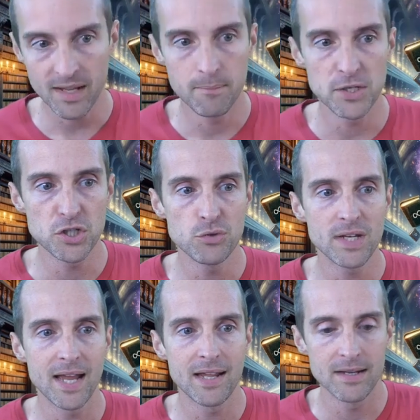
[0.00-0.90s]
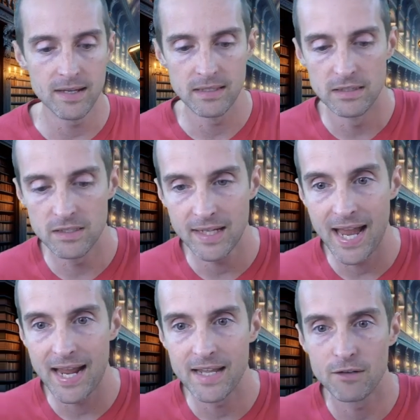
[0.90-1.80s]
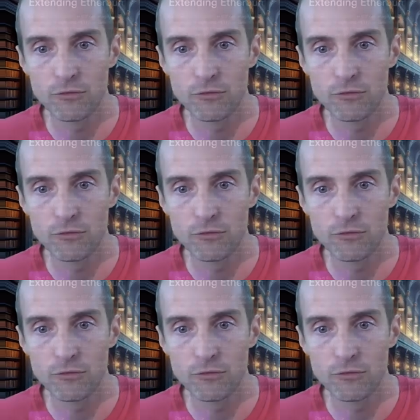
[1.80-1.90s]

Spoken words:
but you can look at it